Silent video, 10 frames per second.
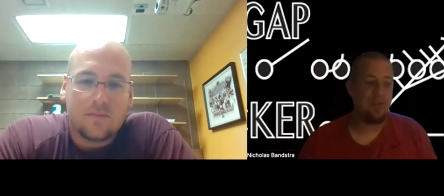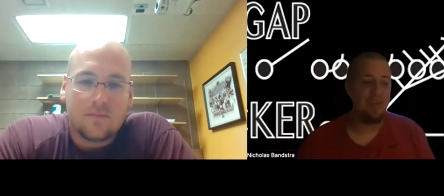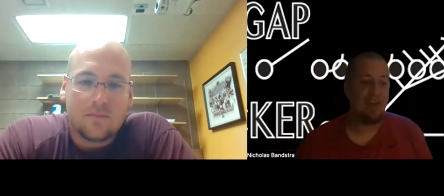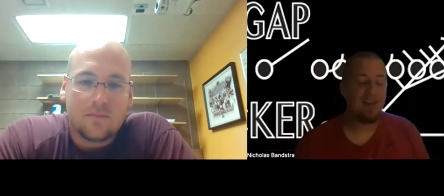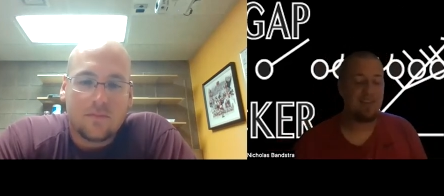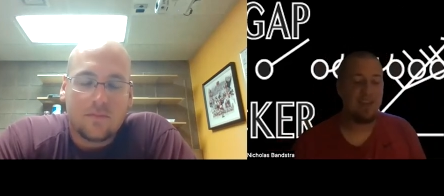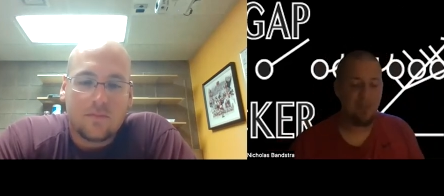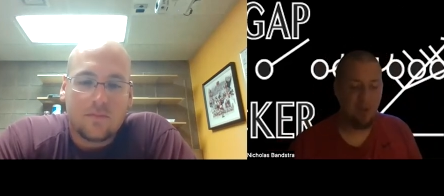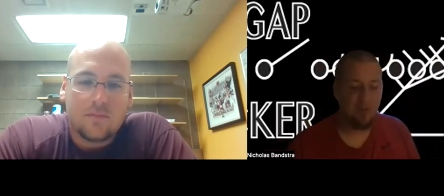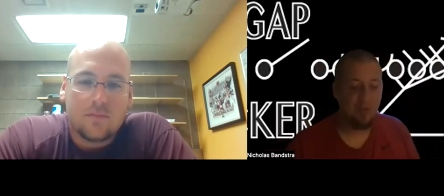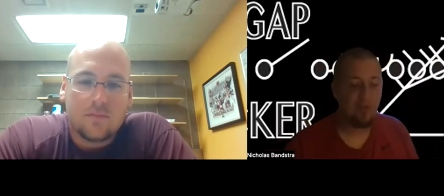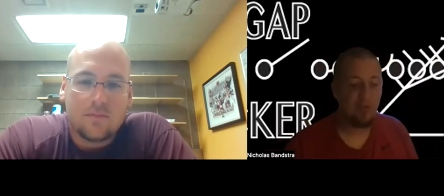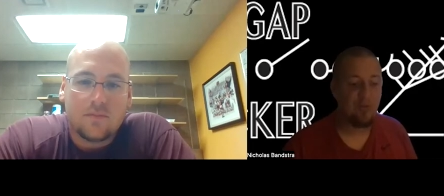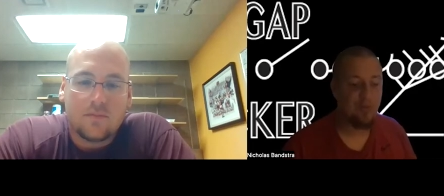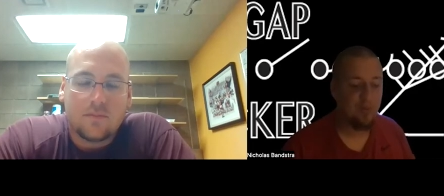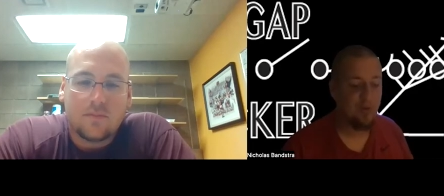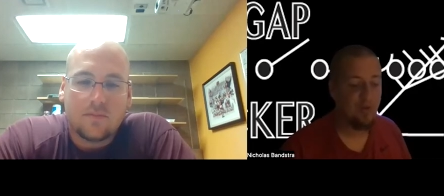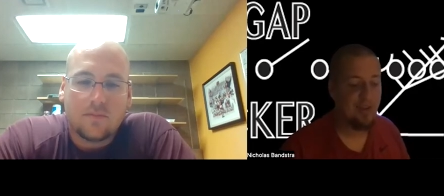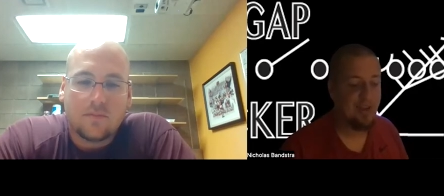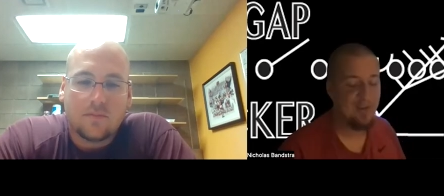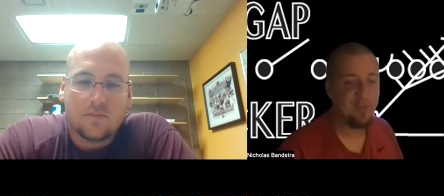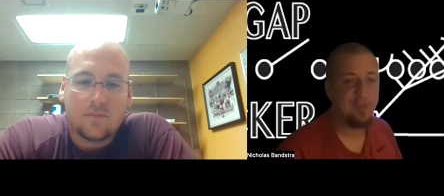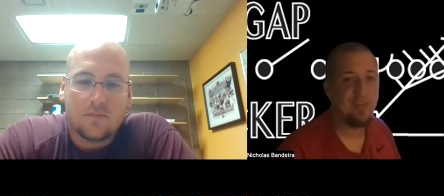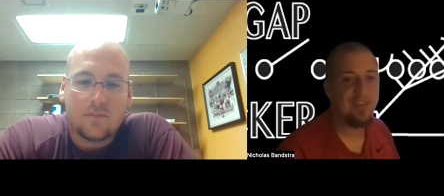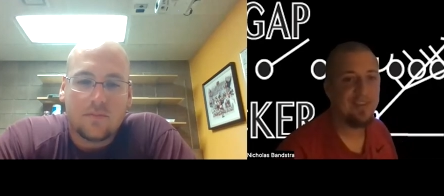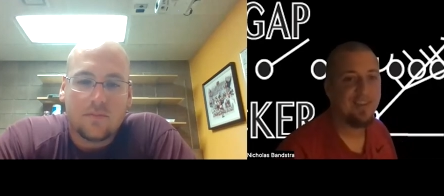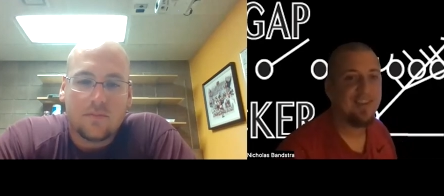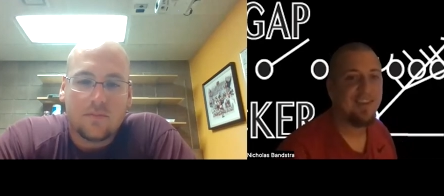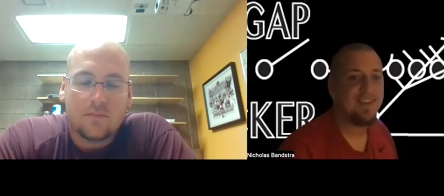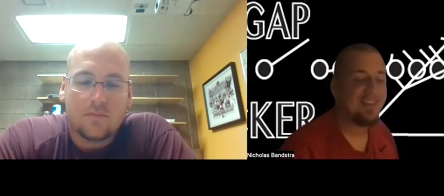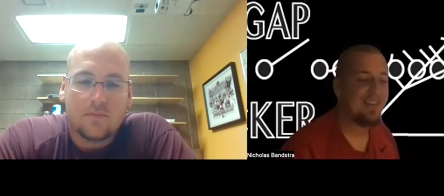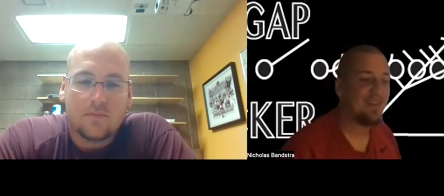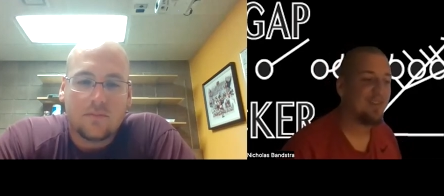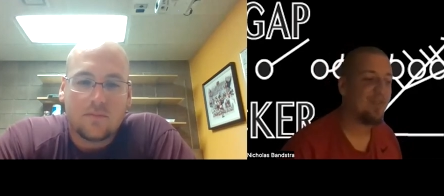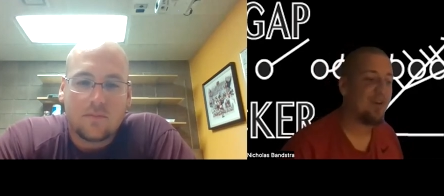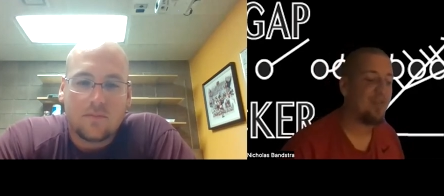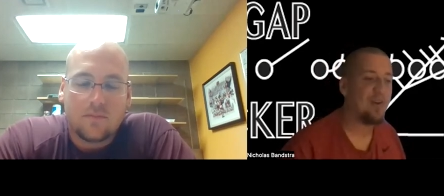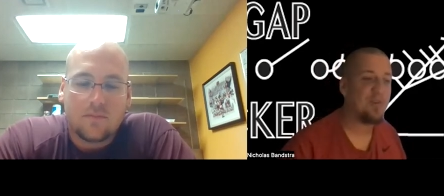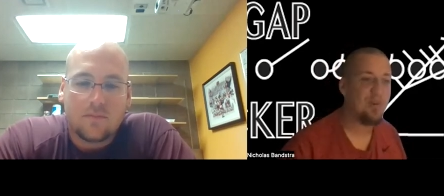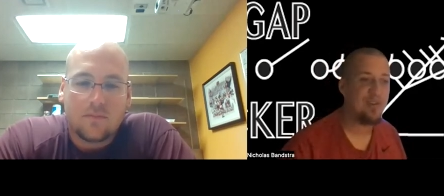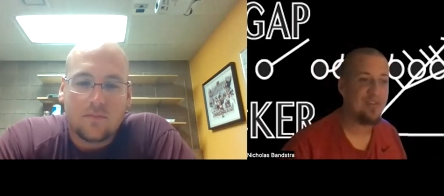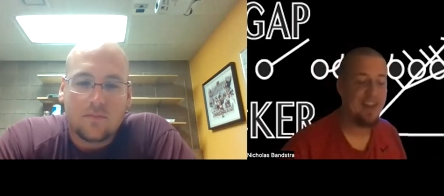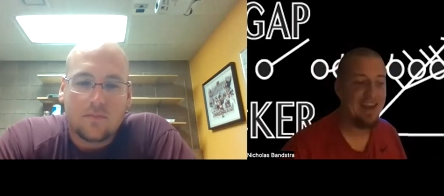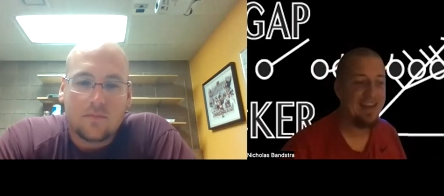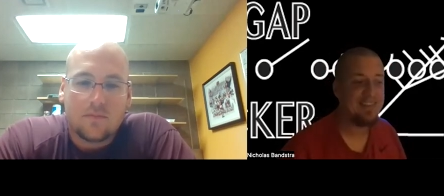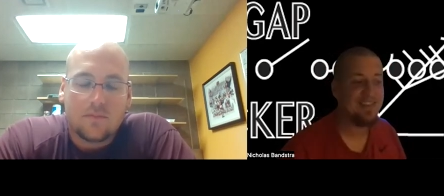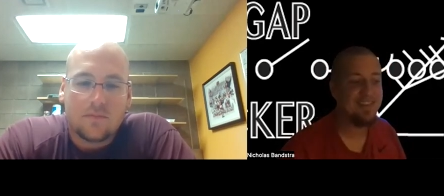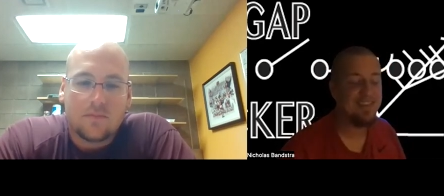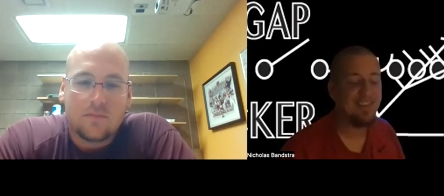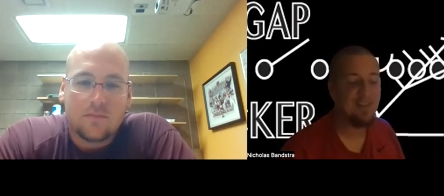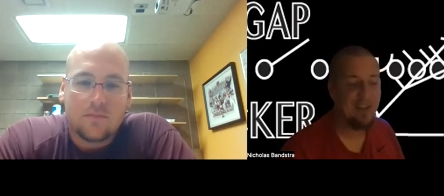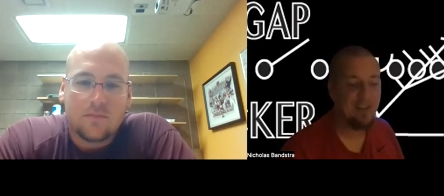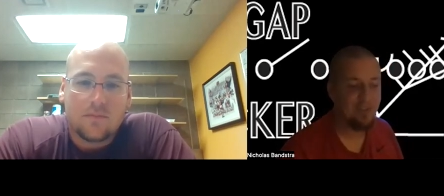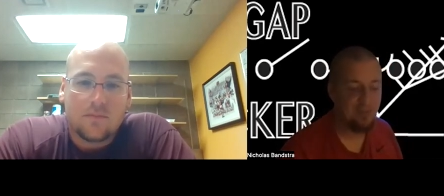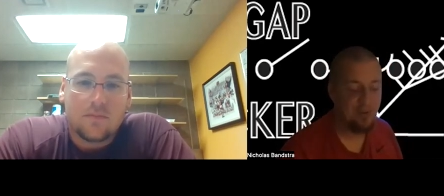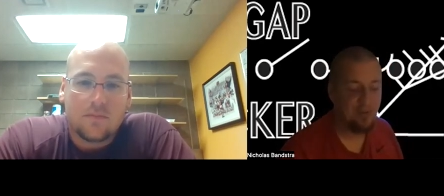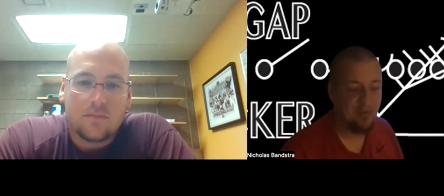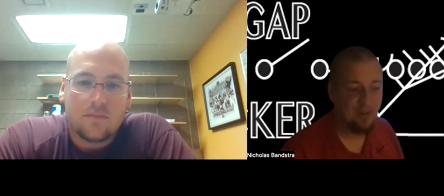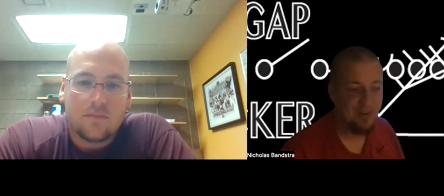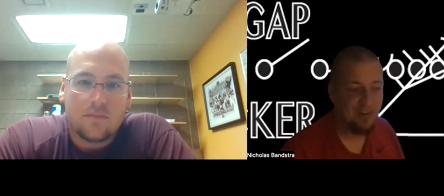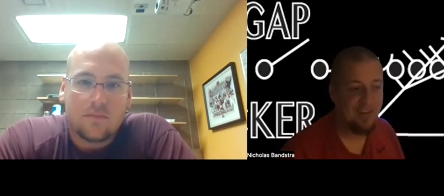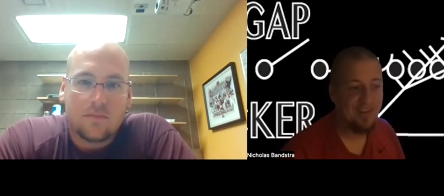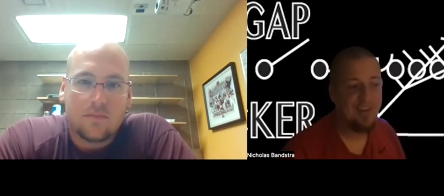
Speaker 1: even asked head coaches who are former O line coaches this because I think it's a, a fun question to ask because either catches them off guard